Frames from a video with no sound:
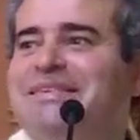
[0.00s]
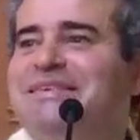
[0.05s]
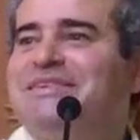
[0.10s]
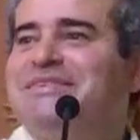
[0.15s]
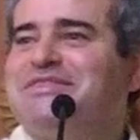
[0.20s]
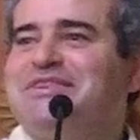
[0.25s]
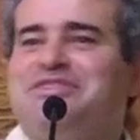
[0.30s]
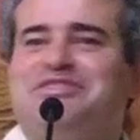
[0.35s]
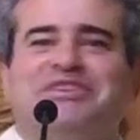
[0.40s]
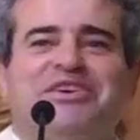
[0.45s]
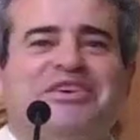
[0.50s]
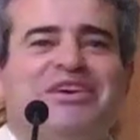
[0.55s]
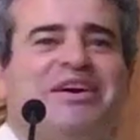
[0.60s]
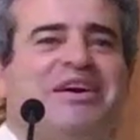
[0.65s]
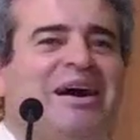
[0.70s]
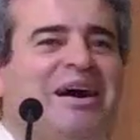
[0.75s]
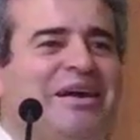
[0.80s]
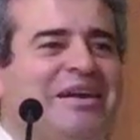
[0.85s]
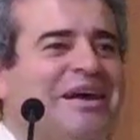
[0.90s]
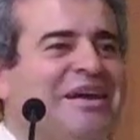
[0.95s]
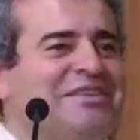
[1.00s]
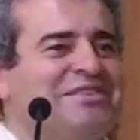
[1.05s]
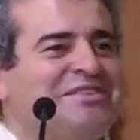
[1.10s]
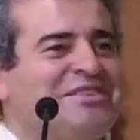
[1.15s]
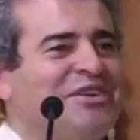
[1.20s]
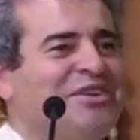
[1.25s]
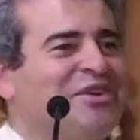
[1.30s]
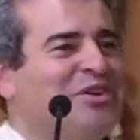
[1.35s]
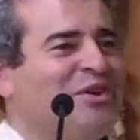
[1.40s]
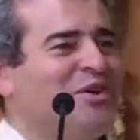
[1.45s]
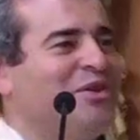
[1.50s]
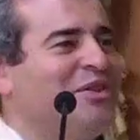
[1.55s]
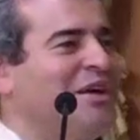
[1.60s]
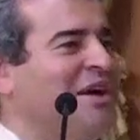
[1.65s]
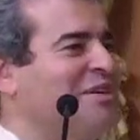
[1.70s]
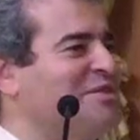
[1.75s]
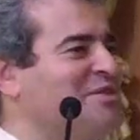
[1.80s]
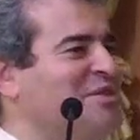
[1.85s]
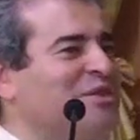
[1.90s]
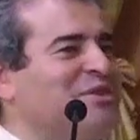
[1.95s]
Sister, you can't answer. You know the
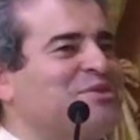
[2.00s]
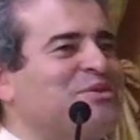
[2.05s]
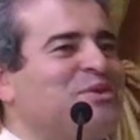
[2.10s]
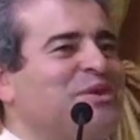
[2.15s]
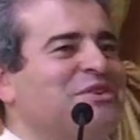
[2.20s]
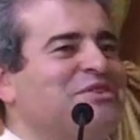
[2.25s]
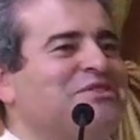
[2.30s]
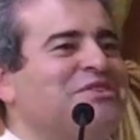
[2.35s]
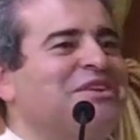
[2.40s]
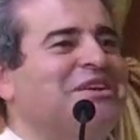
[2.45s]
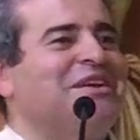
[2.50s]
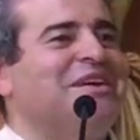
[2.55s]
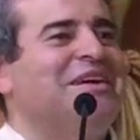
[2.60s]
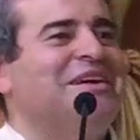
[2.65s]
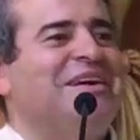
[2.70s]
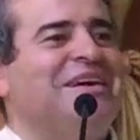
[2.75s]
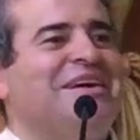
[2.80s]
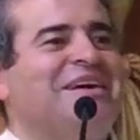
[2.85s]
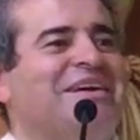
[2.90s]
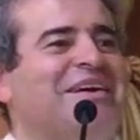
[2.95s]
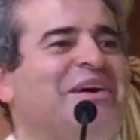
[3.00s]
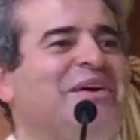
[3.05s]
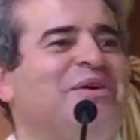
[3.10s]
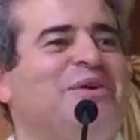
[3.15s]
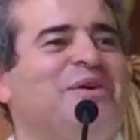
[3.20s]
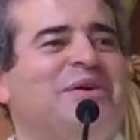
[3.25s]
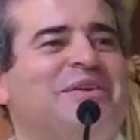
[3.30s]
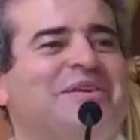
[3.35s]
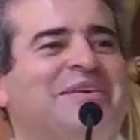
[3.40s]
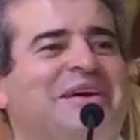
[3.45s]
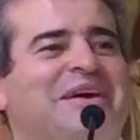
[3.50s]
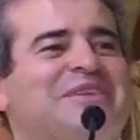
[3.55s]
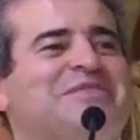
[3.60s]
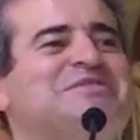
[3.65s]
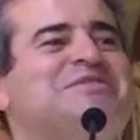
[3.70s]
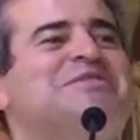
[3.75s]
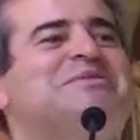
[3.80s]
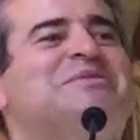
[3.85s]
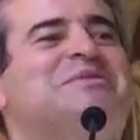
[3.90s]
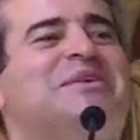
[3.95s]
answer to this question. Go on, yes.